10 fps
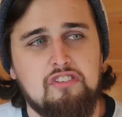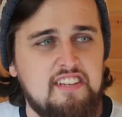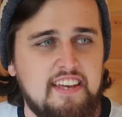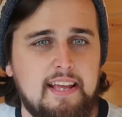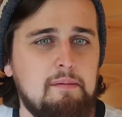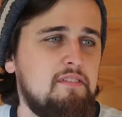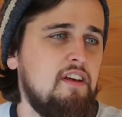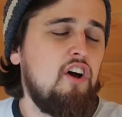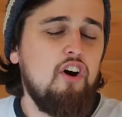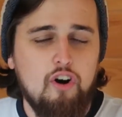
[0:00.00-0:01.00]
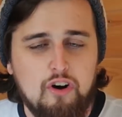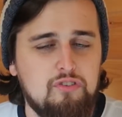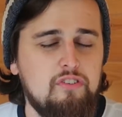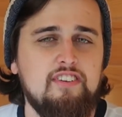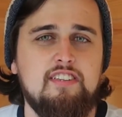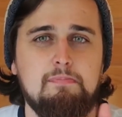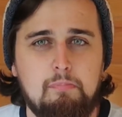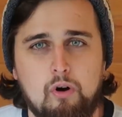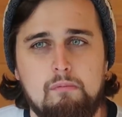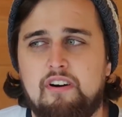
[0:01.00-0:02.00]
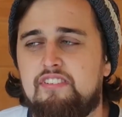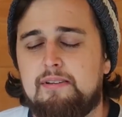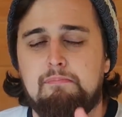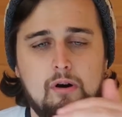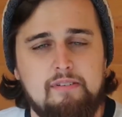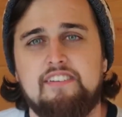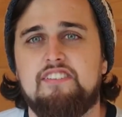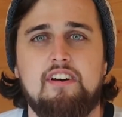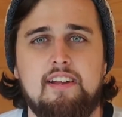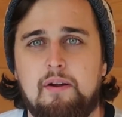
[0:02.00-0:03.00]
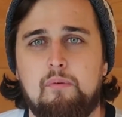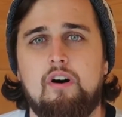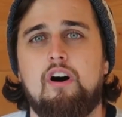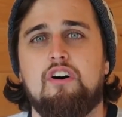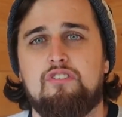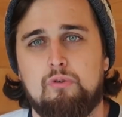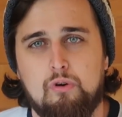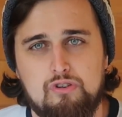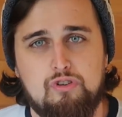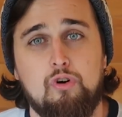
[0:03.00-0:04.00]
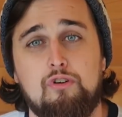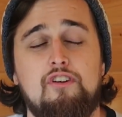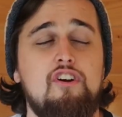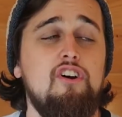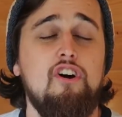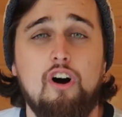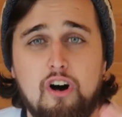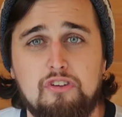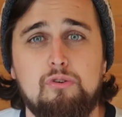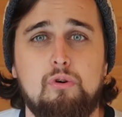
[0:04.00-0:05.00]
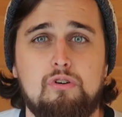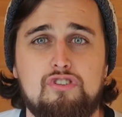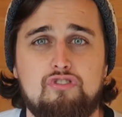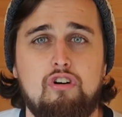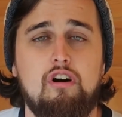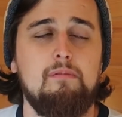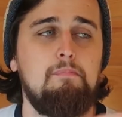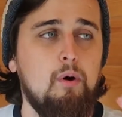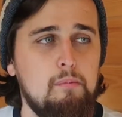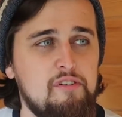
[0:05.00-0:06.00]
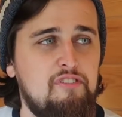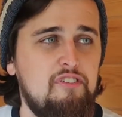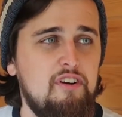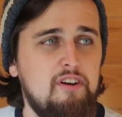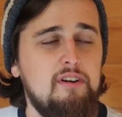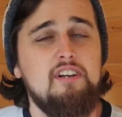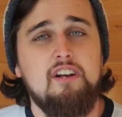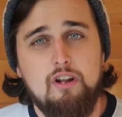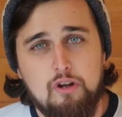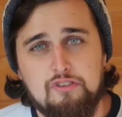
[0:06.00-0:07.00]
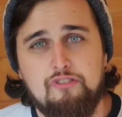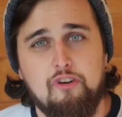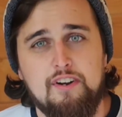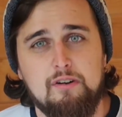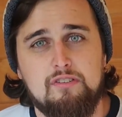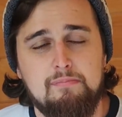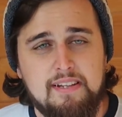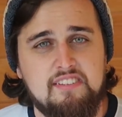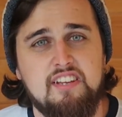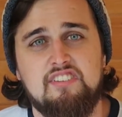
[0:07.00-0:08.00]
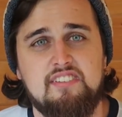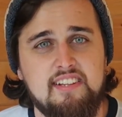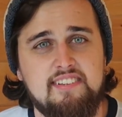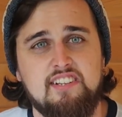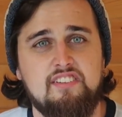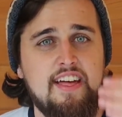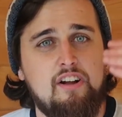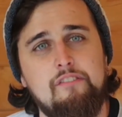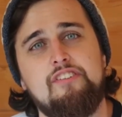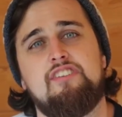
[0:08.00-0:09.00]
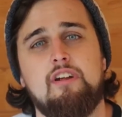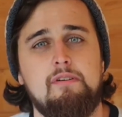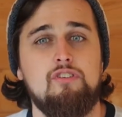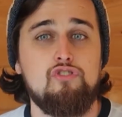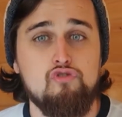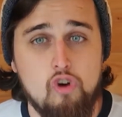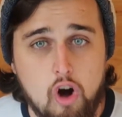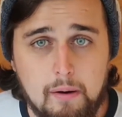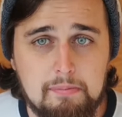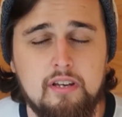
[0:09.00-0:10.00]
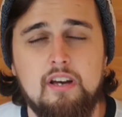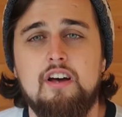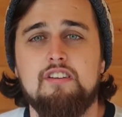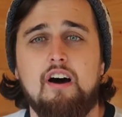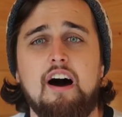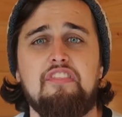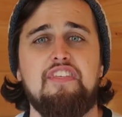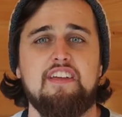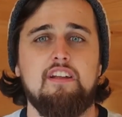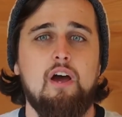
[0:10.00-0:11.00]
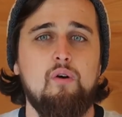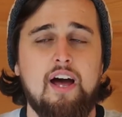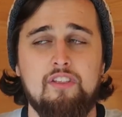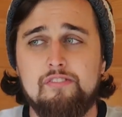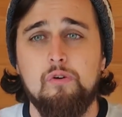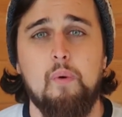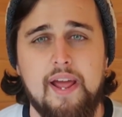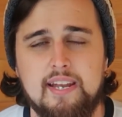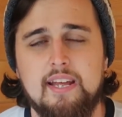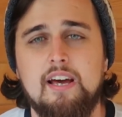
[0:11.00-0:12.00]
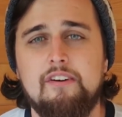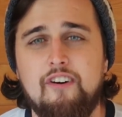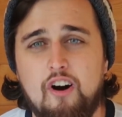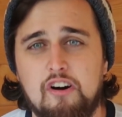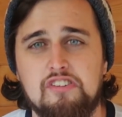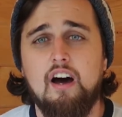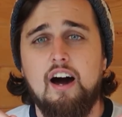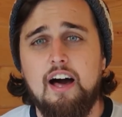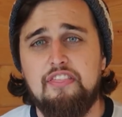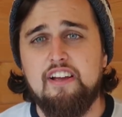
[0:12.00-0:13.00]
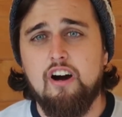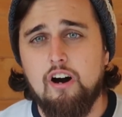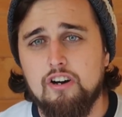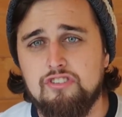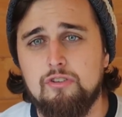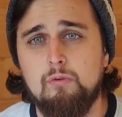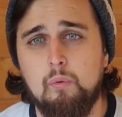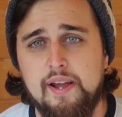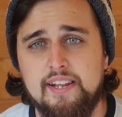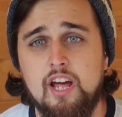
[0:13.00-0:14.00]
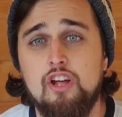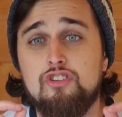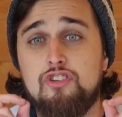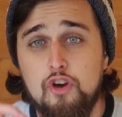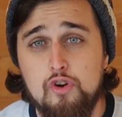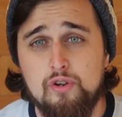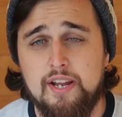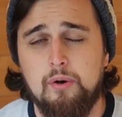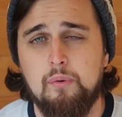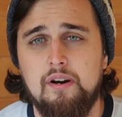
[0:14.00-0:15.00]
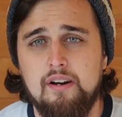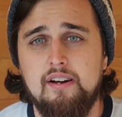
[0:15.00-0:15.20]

teams, Arsenal versus Bournemouth. Obviously Bournemouth haven't signed anyone, Arsenal look good, Arsenal look strong, Bournemouth lost 4-0 to Manchester City, so their confidence are going to be dropped. So I think, you know, another win for Arsenal. I think Arsenal will win 2-0